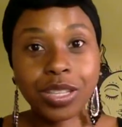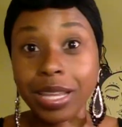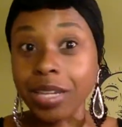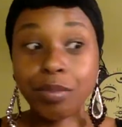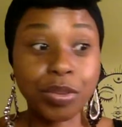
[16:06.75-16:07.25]
They
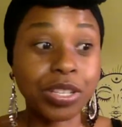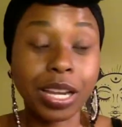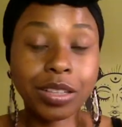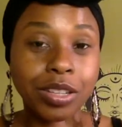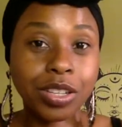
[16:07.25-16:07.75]
didn't
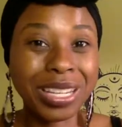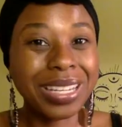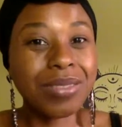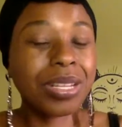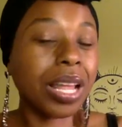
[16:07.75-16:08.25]
protect her. They didn't
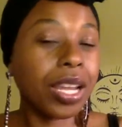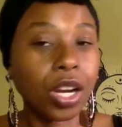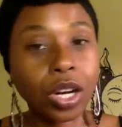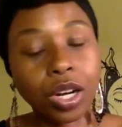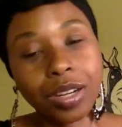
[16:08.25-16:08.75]
even like
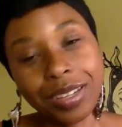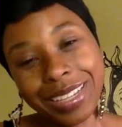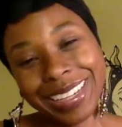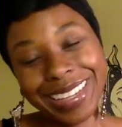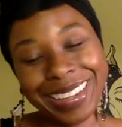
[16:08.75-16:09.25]
her,
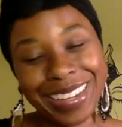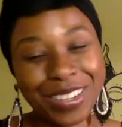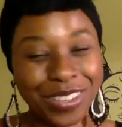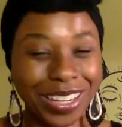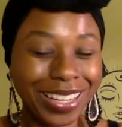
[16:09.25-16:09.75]

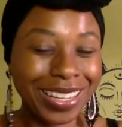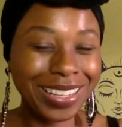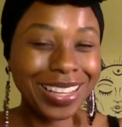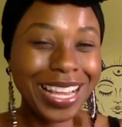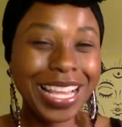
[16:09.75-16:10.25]
right?
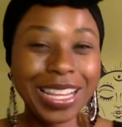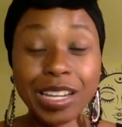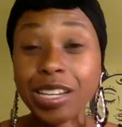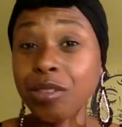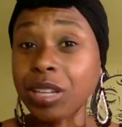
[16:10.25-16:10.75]
They
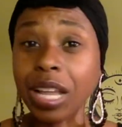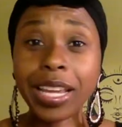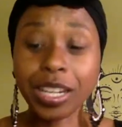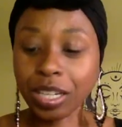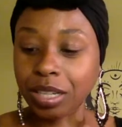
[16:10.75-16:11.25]
didn't even
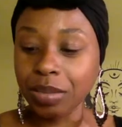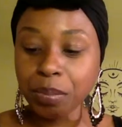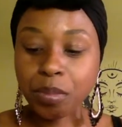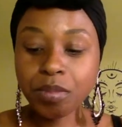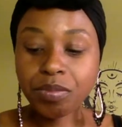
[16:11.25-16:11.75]
like her.
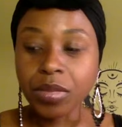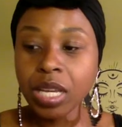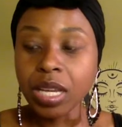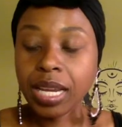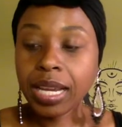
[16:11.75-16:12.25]

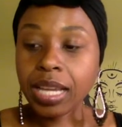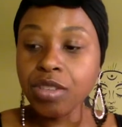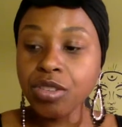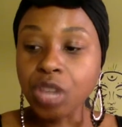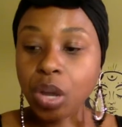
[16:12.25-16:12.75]
And
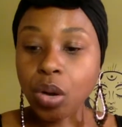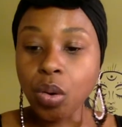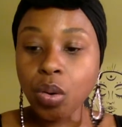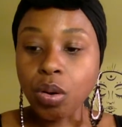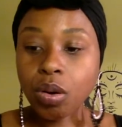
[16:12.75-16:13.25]

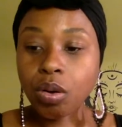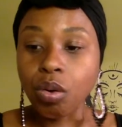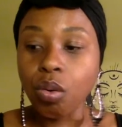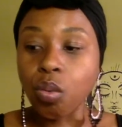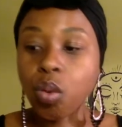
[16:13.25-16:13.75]
so
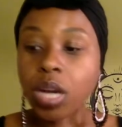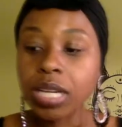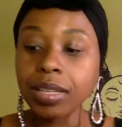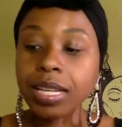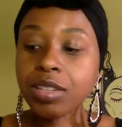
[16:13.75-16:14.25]
what,
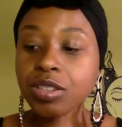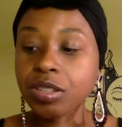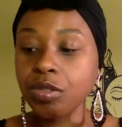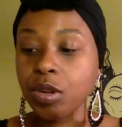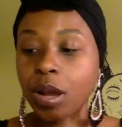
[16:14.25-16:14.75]
let's,
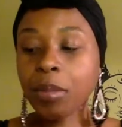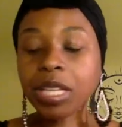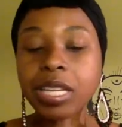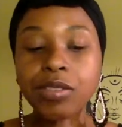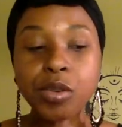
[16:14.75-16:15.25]
I'm going to
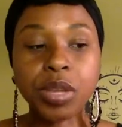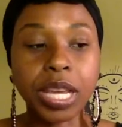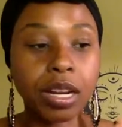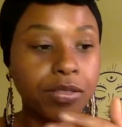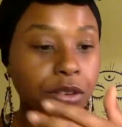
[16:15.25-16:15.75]
leave you
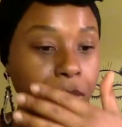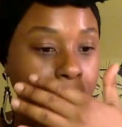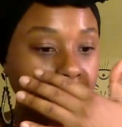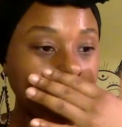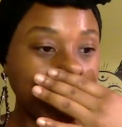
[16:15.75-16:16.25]
there for a
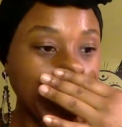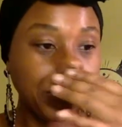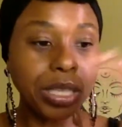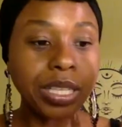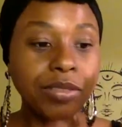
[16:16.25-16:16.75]
minute. I'm
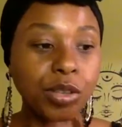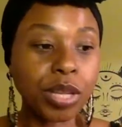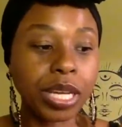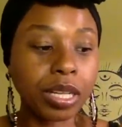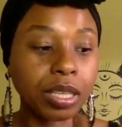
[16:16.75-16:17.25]
going to leave you
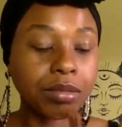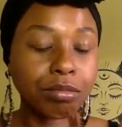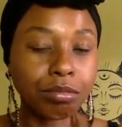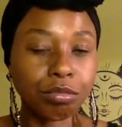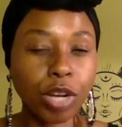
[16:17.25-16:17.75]
there,
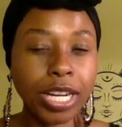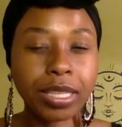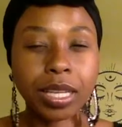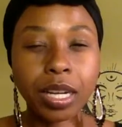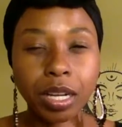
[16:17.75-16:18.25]
right
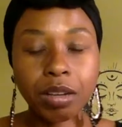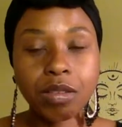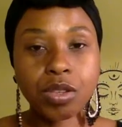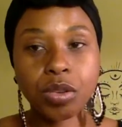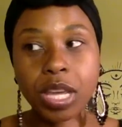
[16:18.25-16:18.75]
there,
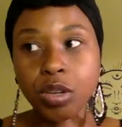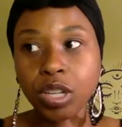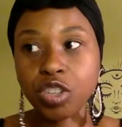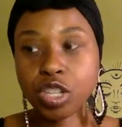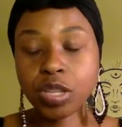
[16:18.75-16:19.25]
so that you
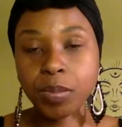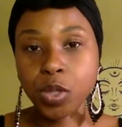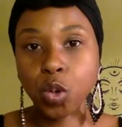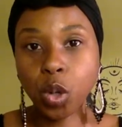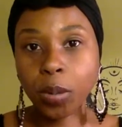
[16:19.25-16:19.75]
can just
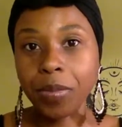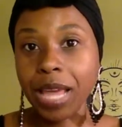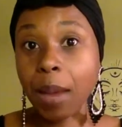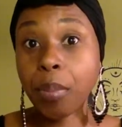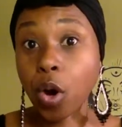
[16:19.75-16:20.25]
absorb
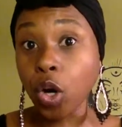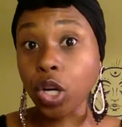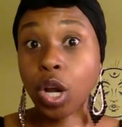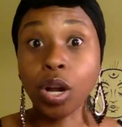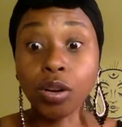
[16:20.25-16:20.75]
that part
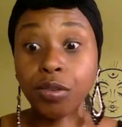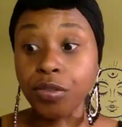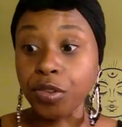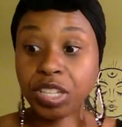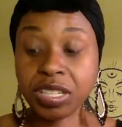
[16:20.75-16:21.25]
of
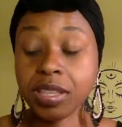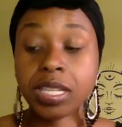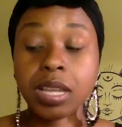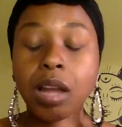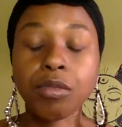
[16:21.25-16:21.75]
this, this
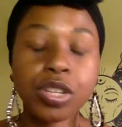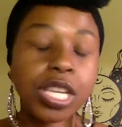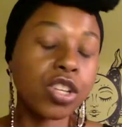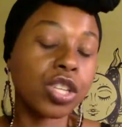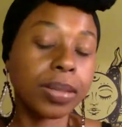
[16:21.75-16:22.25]

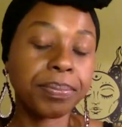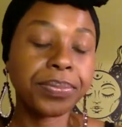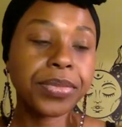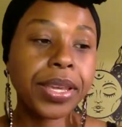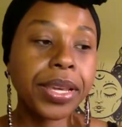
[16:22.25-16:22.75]
conversation.
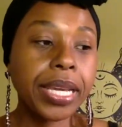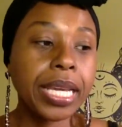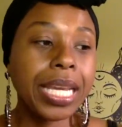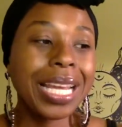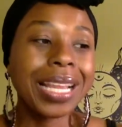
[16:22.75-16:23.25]

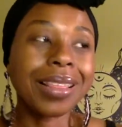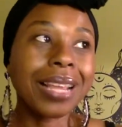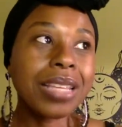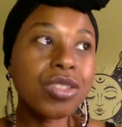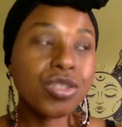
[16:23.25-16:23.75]

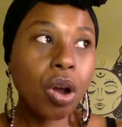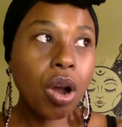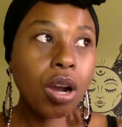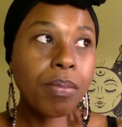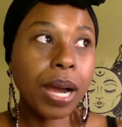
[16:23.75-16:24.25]
Let's
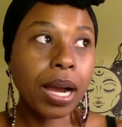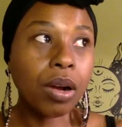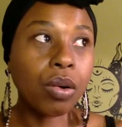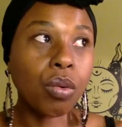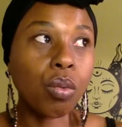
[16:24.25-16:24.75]
talk
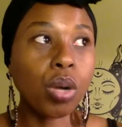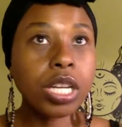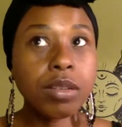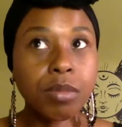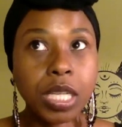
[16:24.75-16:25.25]
about what
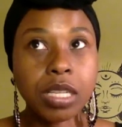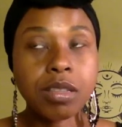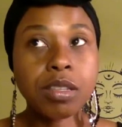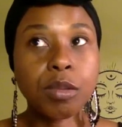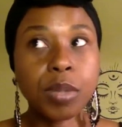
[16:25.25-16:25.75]
it
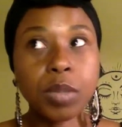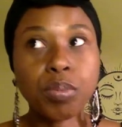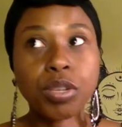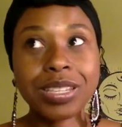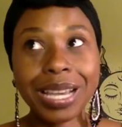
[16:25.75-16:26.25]
means to be
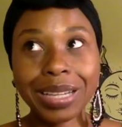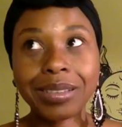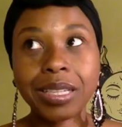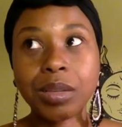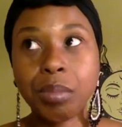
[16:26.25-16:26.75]

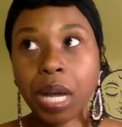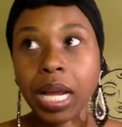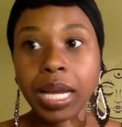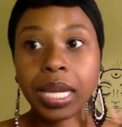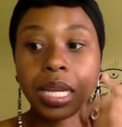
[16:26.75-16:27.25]
protected
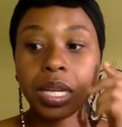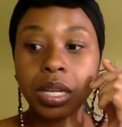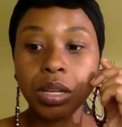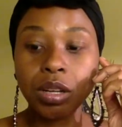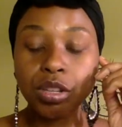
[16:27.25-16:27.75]
by
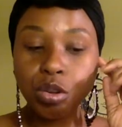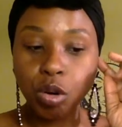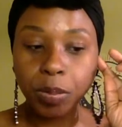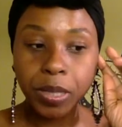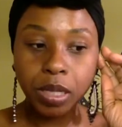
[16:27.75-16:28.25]
a
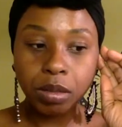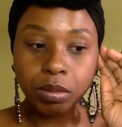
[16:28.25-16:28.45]
Scorpio.